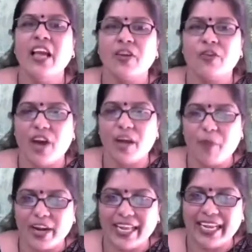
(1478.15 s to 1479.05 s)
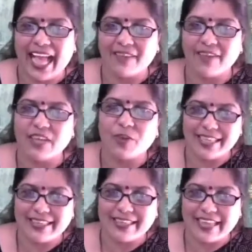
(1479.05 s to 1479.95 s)
Your body language, what
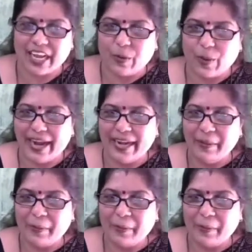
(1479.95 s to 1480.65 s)
is required?